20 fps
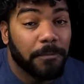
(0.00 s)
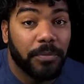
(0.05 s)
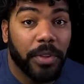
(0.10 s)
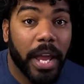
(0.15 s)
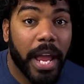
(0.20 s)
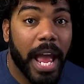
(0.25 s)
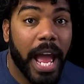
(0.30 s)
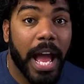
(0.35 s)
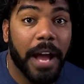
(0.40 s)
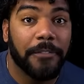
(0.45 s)

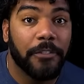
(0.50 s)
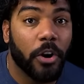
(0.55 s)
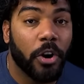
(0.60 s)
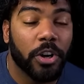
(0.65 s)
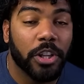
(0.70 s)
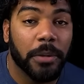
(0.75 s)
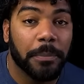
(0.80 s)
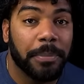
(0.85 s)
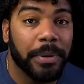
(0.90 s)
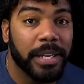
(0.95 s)
they have
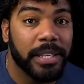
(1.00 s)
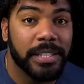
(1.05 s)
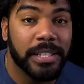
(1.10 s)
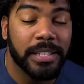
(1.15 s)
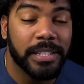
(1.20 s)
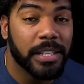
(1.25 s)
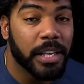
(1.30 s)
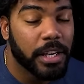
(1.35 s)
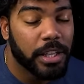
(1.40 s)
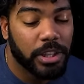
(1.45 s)
all the
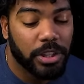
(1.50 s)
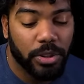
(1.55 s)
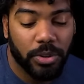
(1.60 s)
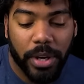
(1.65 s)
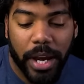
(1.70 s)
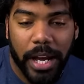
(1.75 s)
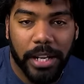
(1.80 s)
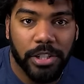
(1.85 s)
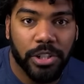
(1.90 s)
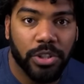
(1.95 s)
pieces. You
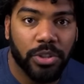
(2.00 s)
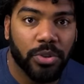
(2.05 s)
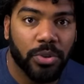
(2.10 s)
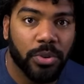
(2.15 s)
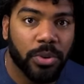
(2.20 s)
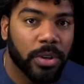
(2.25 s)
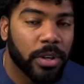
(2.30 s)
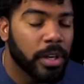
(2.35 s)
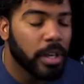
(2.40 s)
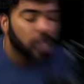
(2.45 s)
got
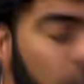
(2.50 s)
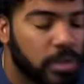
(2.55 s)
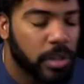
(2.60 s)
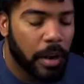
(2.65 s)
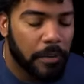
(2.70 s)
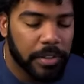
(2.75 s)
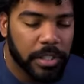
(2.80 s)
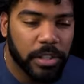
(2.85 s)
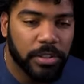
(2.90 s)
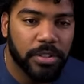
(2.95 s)
Shedeur.
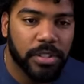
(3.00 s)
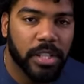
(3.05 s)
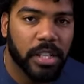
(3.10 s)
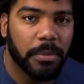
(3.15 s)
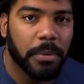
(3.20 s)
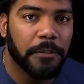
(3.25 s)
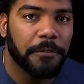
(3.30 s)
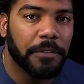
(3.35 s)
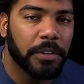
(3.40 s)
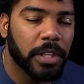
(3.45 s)
Travis Hunter's going
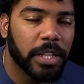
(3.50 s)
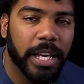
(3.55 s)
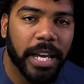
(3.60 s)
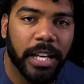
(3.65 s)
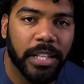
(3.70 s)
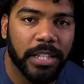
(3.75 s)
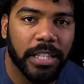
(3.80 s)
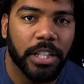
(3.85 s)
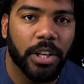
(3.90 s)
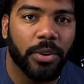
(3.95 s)
to be fully
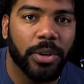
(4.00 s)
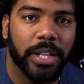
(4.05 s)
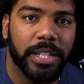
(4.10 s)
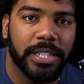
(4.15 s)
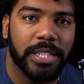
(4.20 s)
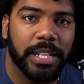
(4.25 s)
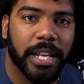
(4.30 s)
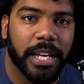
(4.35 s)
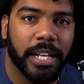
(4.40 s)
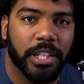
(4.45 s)
healthy going
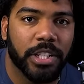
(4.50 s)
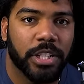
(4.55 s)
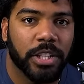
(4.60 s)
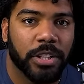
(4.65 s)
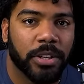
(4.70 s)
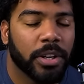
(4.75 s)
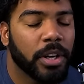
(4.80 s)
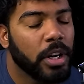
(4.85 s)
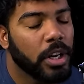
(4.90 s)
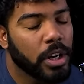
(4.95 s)
into next
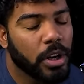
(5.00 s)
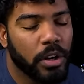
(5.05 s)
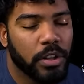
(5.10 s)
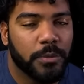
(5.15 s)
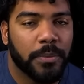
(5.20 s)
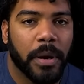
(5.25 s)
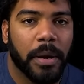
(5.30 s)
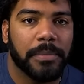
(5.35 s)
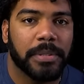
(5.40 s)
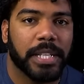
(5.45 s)
year.
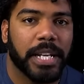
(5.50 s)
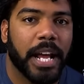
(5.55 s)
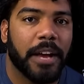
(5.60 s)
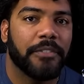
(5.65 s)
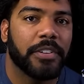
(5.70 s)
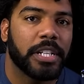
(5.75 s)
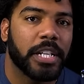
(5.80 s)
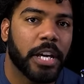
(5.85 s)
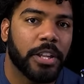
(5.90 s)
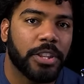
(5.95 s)
Coach Prime's going to
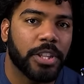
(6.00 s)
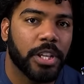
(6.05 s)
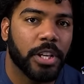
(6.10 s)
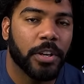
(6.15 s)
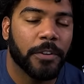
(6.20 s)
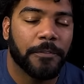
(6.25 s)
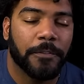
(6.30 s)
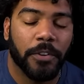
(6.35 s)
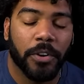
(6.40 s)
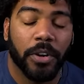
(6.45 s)
have another
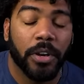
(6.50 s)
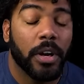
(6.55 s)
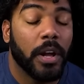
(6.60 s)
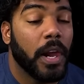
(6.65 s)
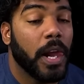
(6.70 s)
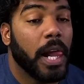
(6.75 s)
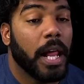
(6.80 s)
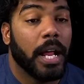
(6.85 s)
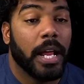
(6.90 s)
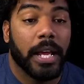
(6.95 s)
year for
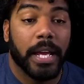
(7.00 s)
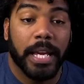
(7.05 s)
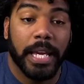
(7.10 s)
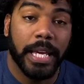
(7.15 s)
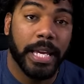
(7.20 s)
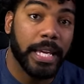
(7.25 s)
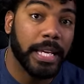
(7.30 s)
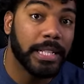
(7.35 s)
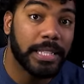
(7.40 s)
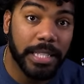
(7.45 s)

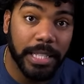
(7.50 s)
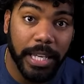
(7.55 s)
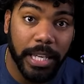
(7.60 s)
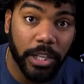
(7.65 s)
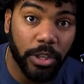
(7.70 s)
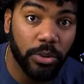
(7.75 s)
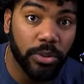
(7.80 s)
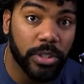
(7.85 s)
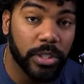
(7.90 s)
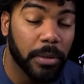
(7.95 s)
he to get
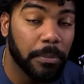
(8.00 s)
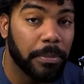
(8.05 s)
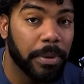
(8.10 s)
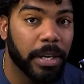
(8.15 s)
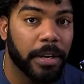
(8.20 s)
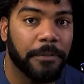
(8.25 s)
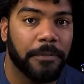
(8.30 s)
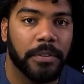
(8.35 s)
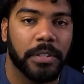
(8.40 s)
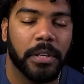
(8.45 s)
used to
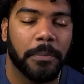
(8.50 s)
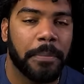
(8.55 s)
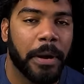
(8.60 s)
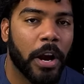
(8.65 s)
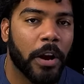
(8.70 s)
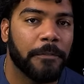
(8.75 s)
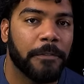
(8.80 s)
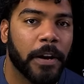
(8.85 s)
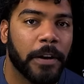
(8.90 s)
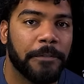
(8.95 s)
big to
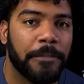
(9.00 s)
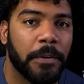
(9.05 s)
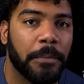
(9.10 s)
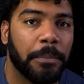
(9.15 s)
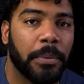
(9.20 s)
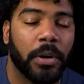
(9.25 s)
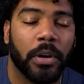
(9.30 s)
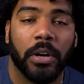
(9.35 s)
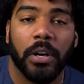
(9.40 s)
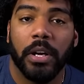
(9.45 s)
Power Five
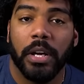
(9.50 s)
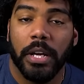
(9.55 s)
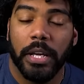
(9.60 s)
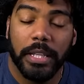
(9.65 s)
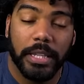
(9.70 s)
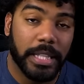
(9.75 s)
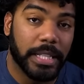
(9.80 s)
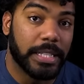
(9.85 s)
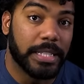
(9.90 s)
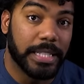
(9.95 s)
football,
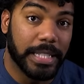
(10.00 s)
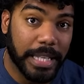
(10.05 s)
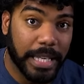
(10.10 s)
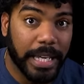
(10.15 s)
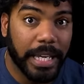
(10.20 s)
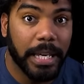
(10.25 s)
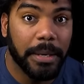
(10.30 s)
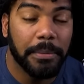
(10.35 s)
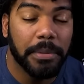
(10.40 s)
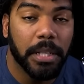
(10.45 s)
the
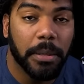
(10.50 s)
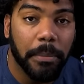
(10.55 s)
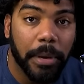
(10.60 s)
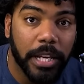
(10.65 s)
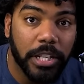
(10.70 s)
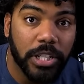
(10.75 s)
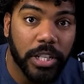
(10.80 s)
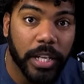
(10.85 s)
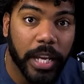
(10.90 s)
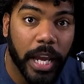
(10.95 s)
team to
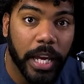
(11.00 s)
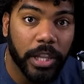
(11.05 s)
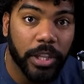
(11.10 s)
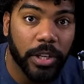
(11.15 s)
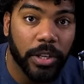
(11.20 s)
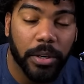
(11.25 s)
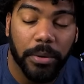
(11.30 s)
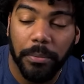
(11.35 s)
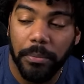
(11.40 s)
mesh together